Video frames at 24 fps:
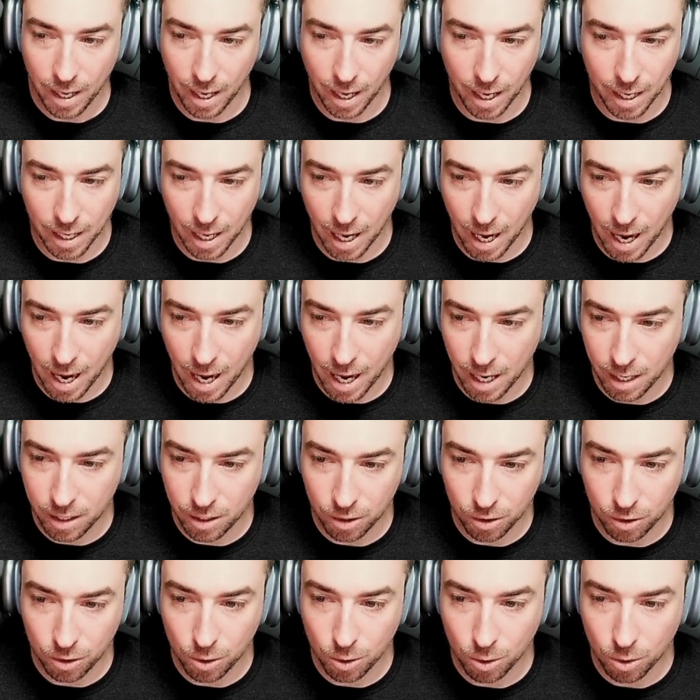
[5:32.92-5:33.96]
and
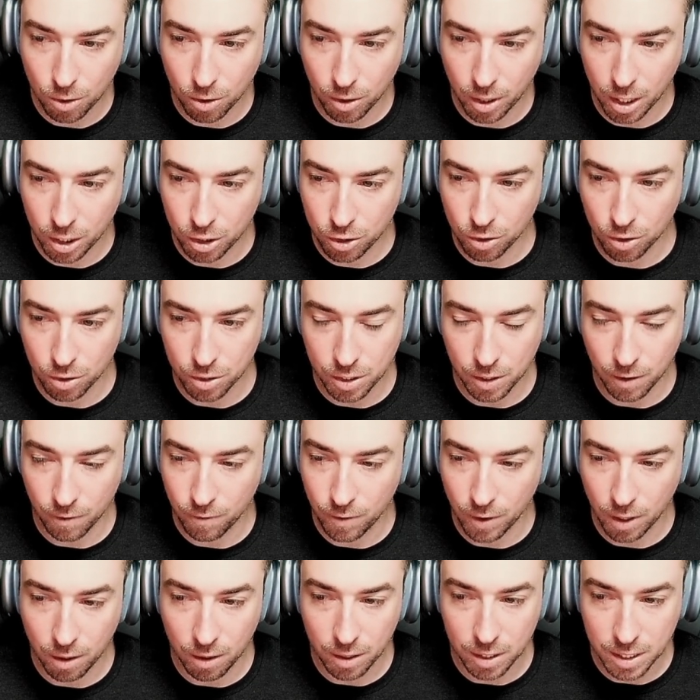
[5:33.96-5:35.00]
add new credentials of
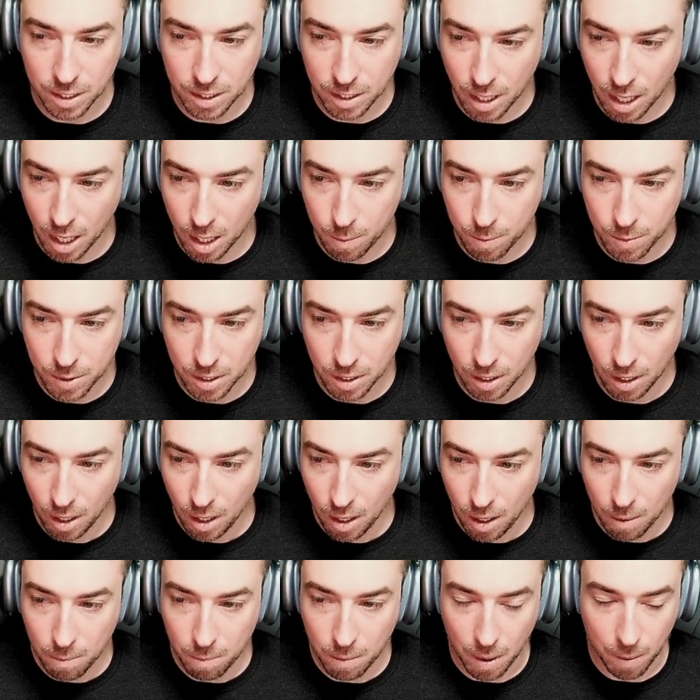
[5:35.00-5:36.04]
various types.
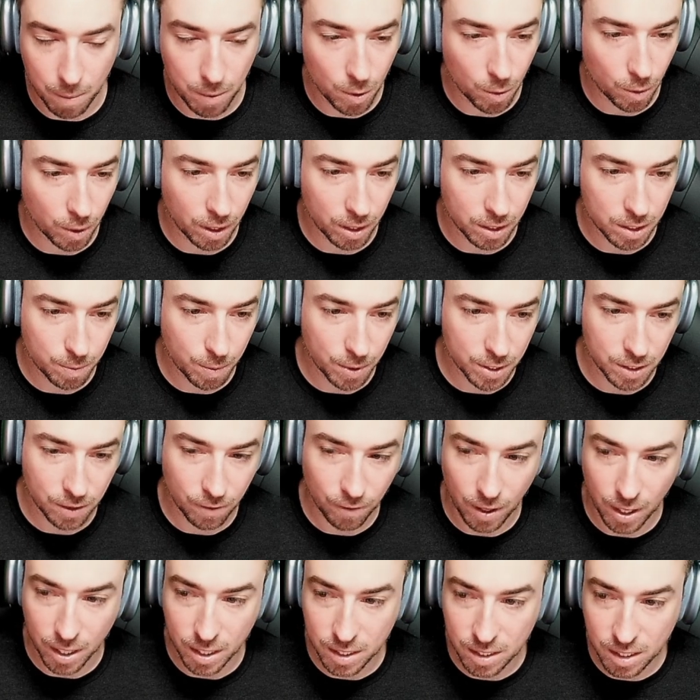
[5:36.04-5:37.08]
Maybe you want to
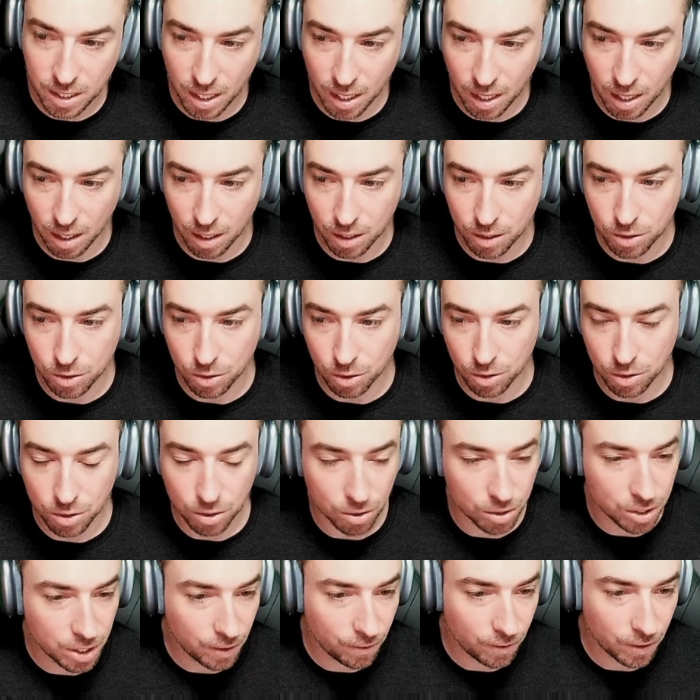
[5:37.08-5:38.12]
specify tickets or
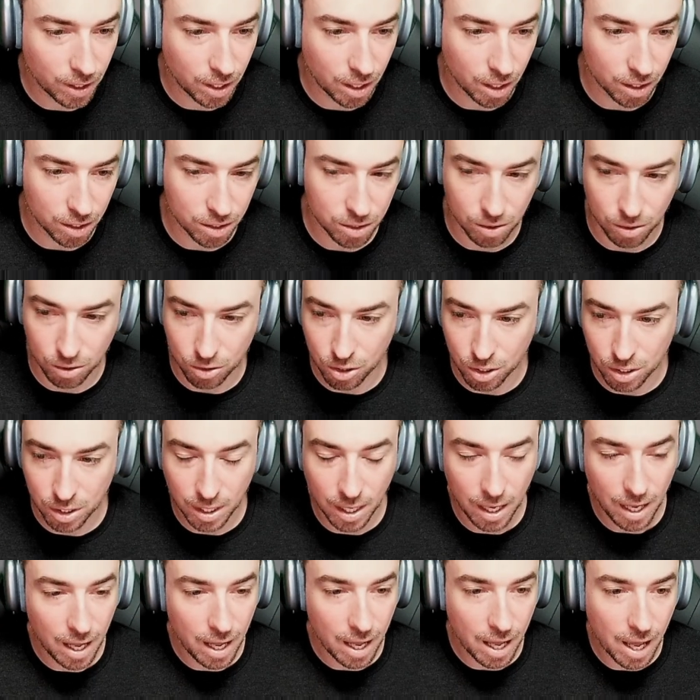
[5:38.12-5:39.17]
certificates or just
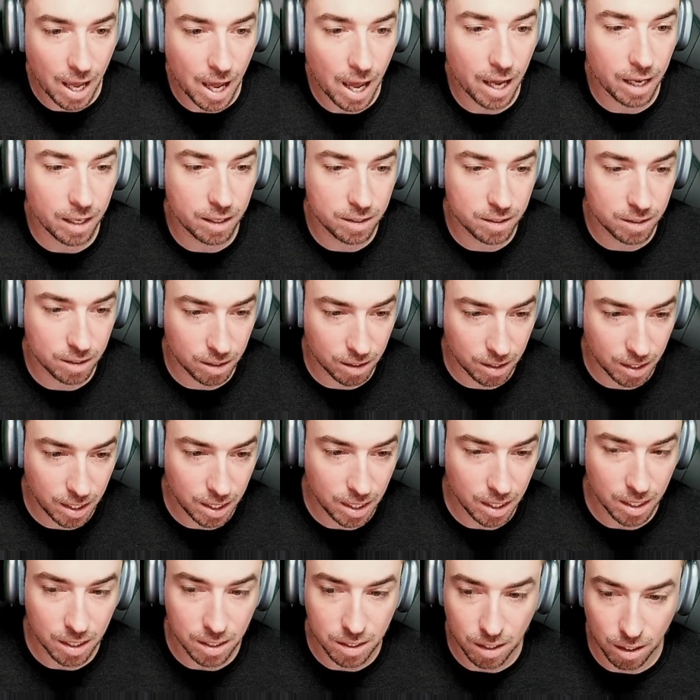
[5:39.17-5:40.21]
hex
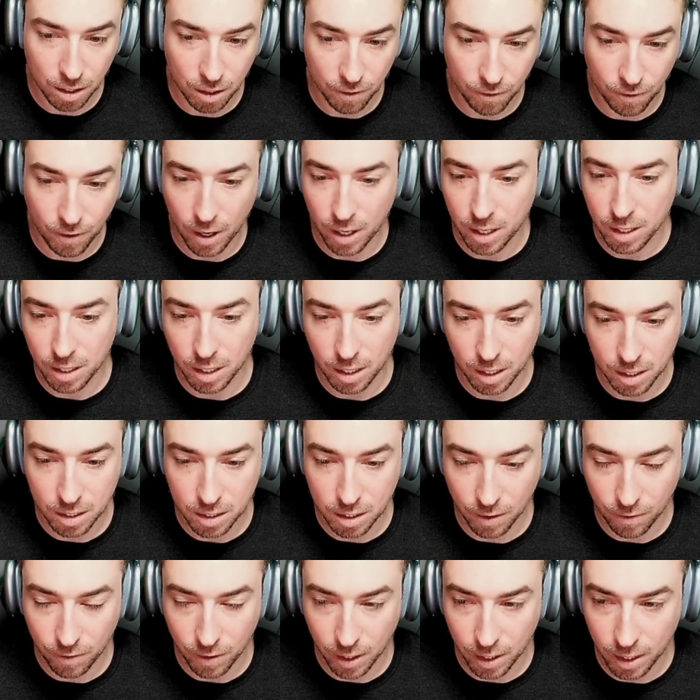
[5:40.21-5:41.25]
keys that you're finding,
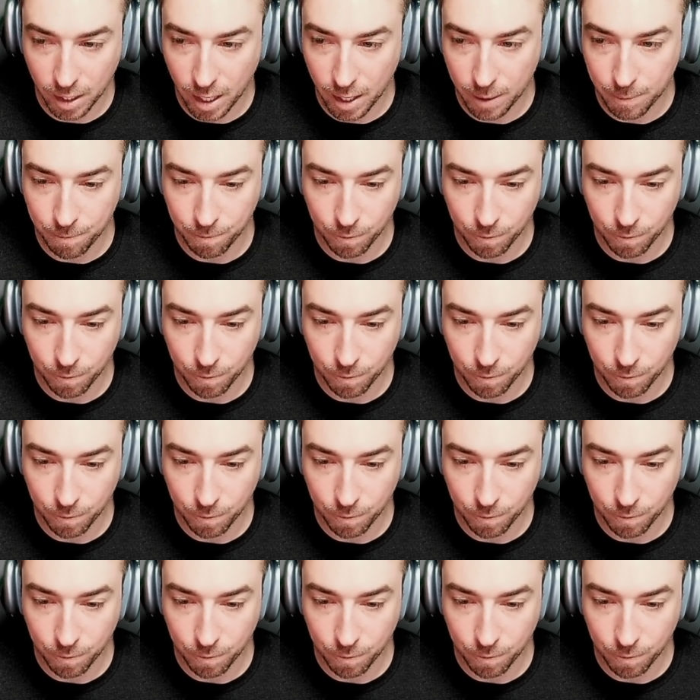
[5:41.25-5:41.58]
stuff like that.